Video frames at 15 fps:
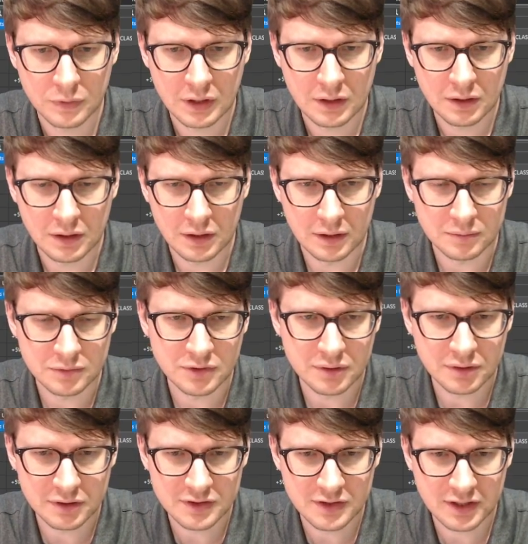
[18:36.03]
Yeah, so it
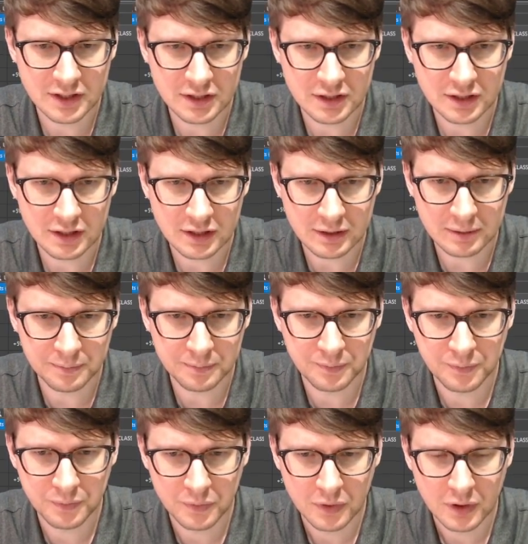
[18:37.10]
looks like
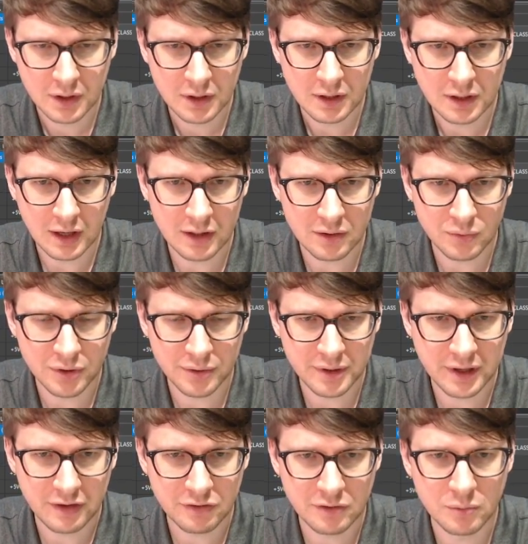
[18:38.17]
either we're going to
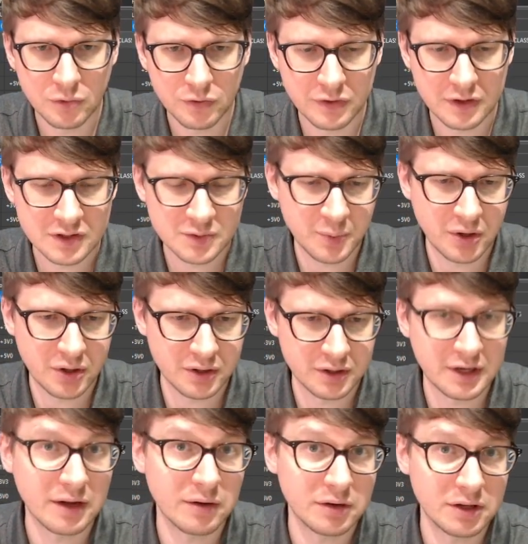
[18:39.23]
have to move this part
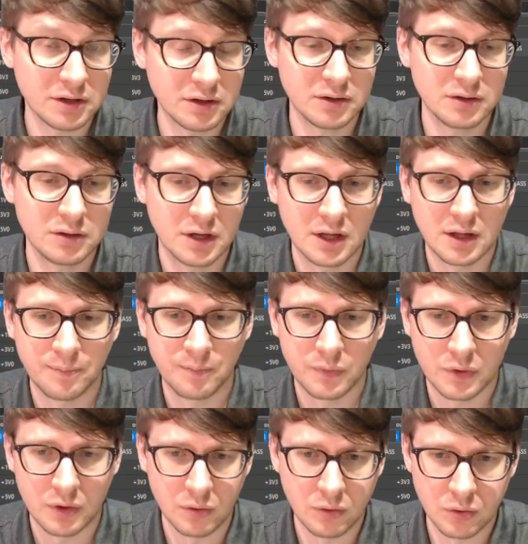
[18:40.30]
down here,
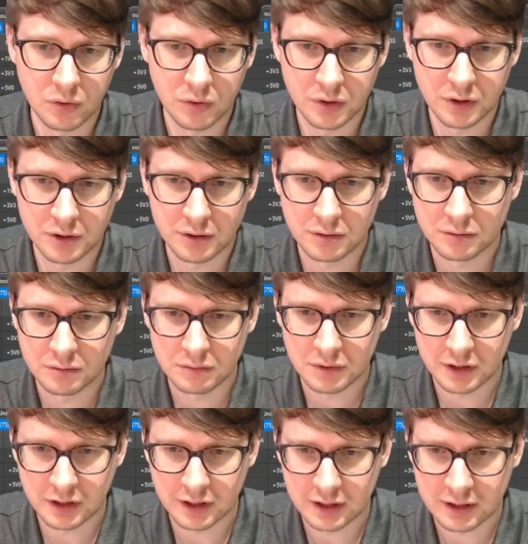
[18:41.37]
or
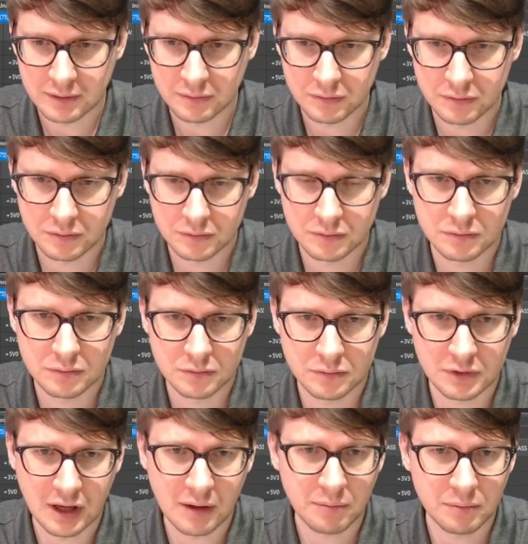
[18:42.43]

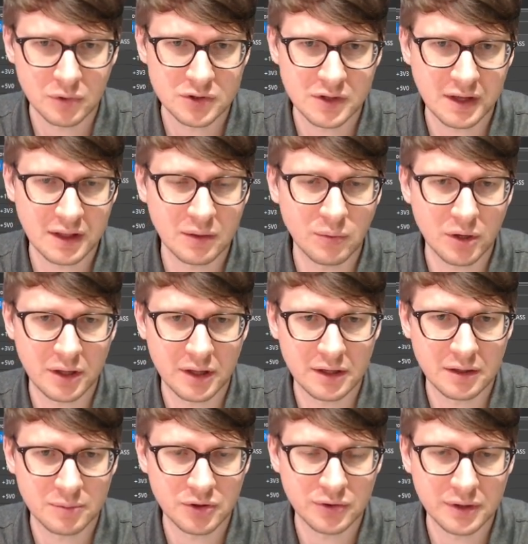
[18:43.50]
yeah, most likely what I'll end
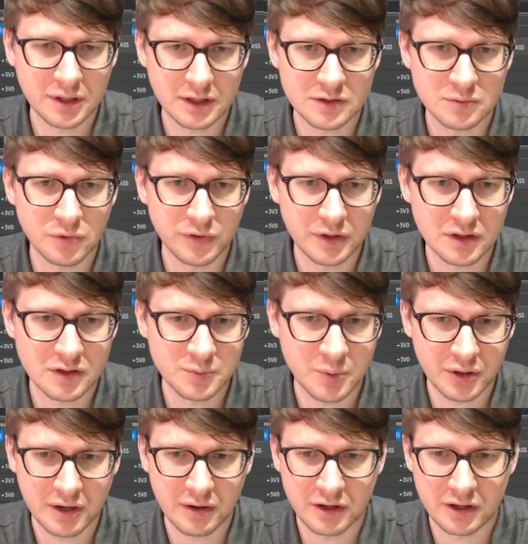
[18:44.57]
up doing is moving this part
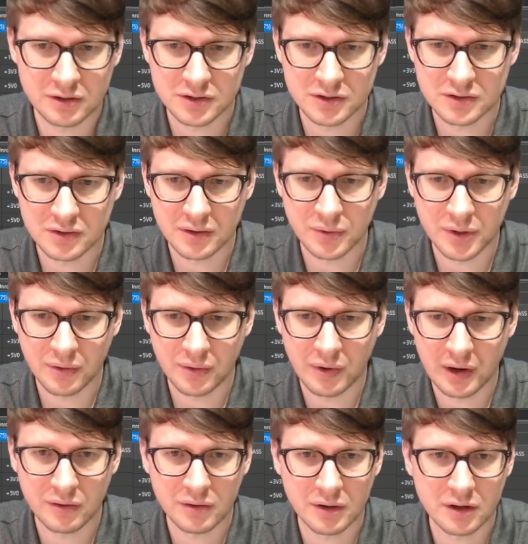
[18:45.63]
down here just so that we can
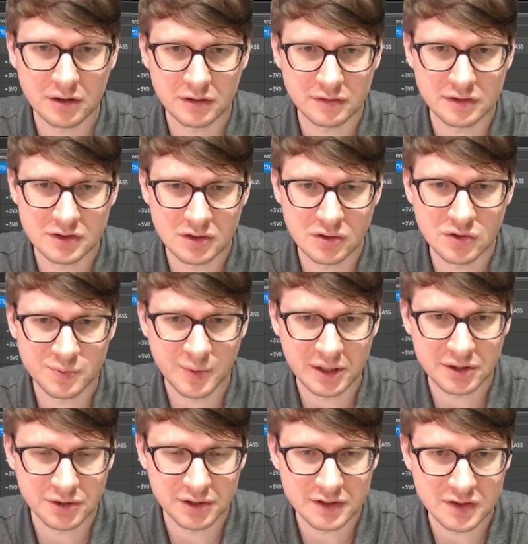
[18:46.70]
route all of these QSPI
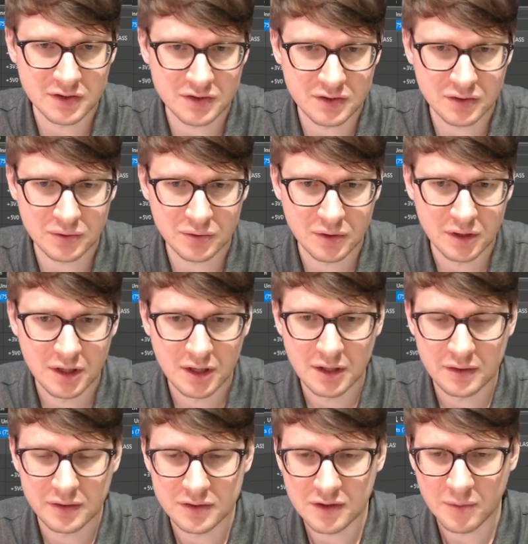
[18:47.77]
traces to
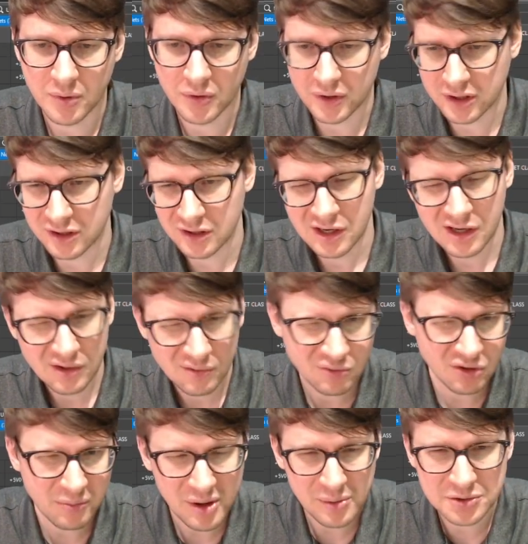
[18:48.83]
this component here,
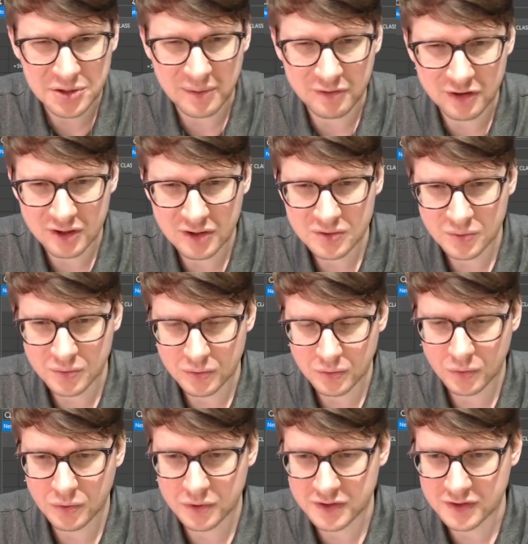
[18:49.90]
or maybe drop vias.
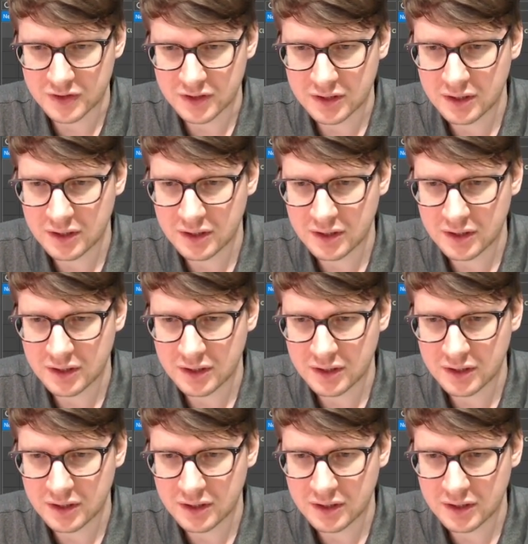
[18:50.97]
We'll see.